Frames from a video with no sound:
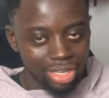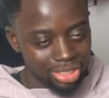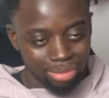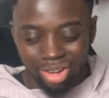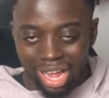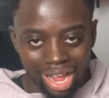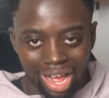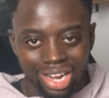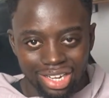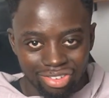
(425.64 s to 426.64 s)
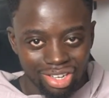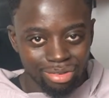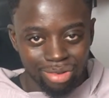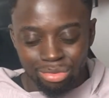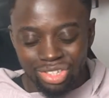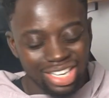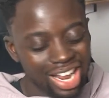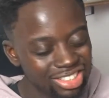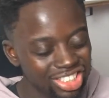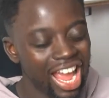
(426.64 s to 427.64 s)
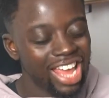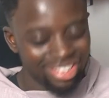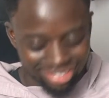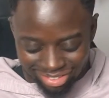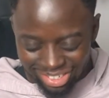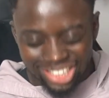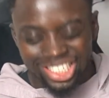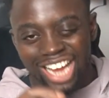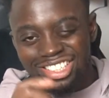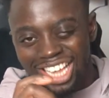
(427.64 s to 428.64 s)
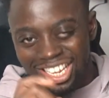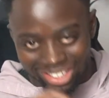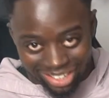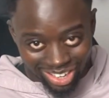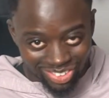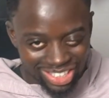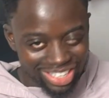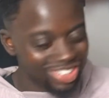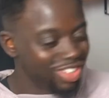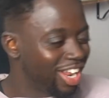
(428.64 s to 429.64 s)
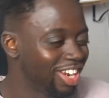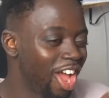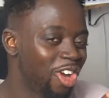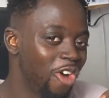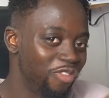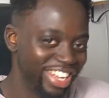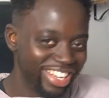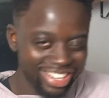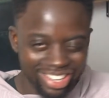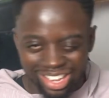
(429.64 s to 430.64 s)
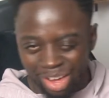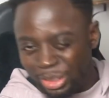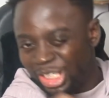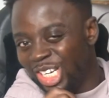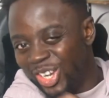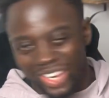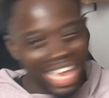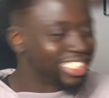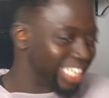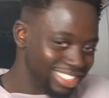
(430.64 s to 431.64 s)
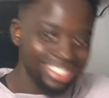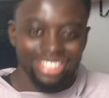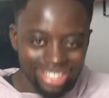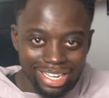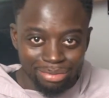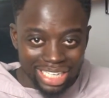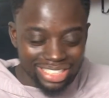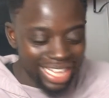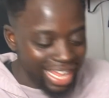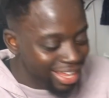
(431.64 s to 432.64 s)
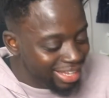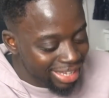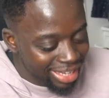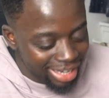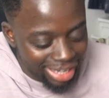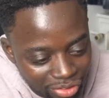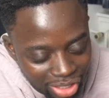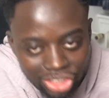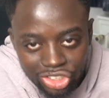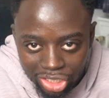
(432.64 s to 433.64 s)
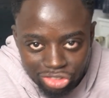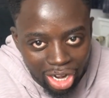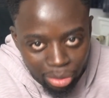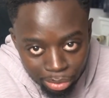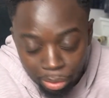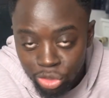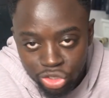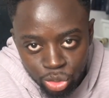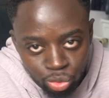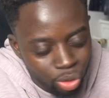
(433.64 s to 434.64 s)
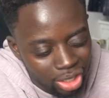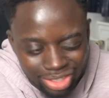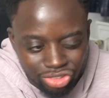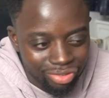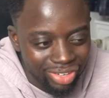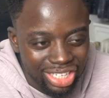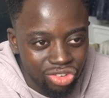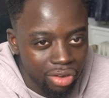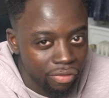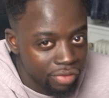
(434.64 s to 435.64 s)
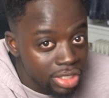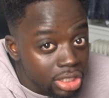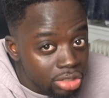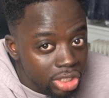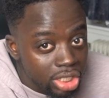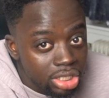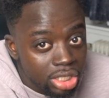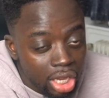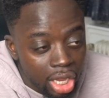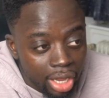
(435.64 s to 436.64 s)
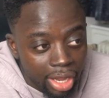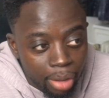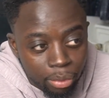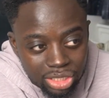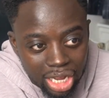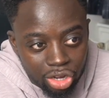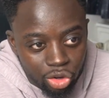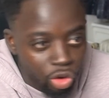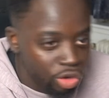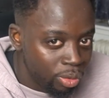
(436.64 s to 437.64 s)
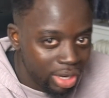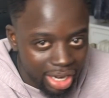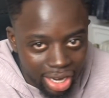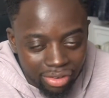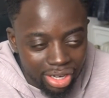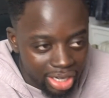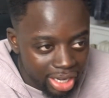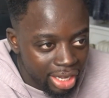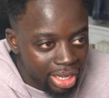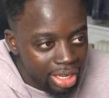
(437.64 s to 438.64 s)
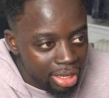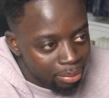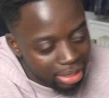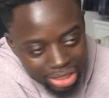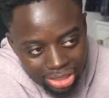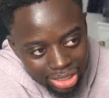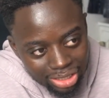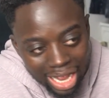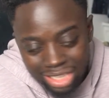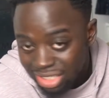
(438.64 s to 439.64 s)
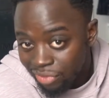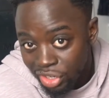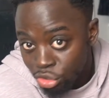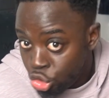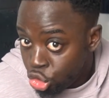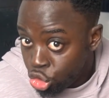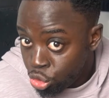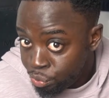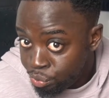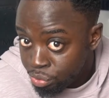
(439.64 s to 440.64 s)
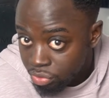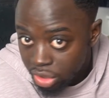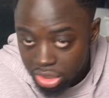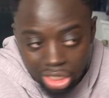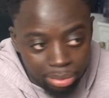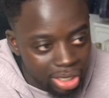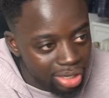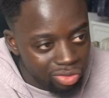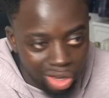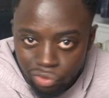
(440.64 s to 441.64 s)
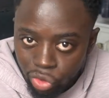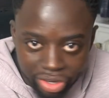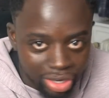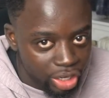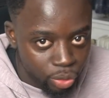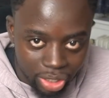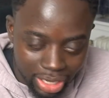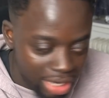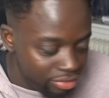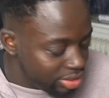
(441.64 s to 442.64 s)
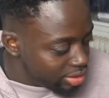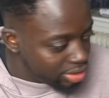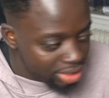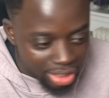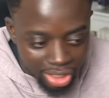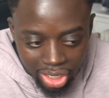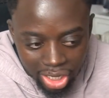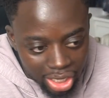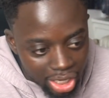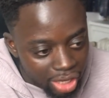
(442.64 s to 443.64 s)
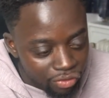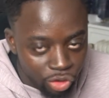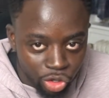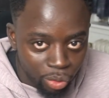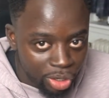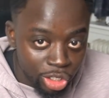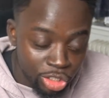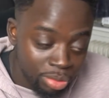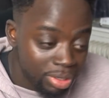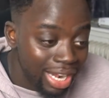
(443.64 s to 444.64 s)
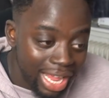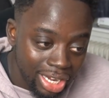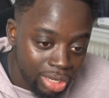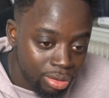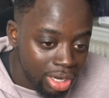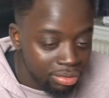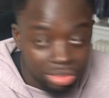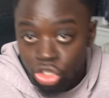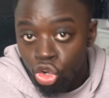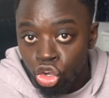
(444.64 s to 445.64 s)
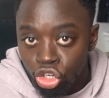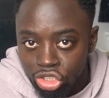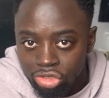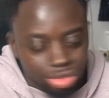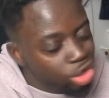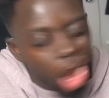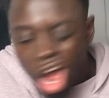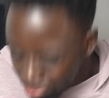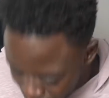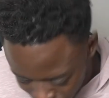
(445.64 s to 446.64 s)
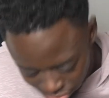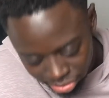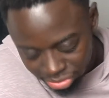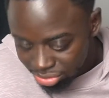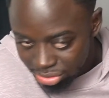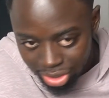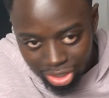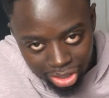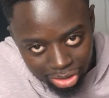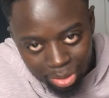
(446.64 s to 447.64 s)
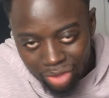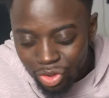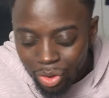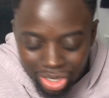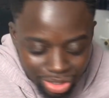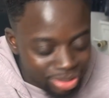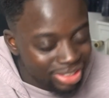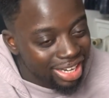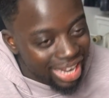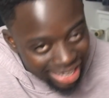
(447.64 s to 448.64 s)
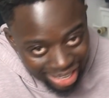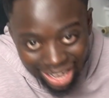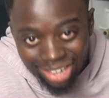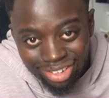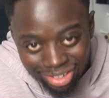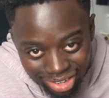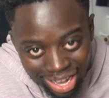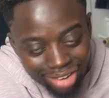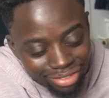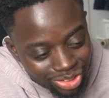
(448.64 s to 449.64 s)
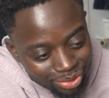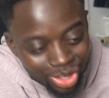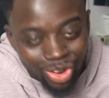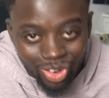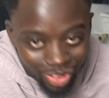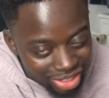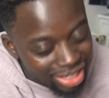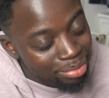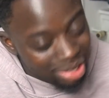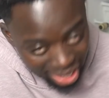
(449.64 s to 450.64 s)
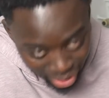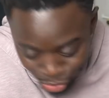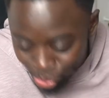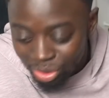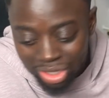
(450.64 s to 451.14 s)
because I'm not going out there drinking water. I'm drinking that chai tea, you know what I'm saying, that coffee, cappuccino, lattes, you know, them things there. Even though I drank mostly water, I didn't really drink fizzy drinks. It was like an odd one here and there. But like I said, that's something else you could do to limit it. Avoid liquid calories. If you're not one of those people that like liquid calories, then you're good. You're calm, you know. But if you're one of those ones that kind of like liquid calories, when you go on holiday, be careful,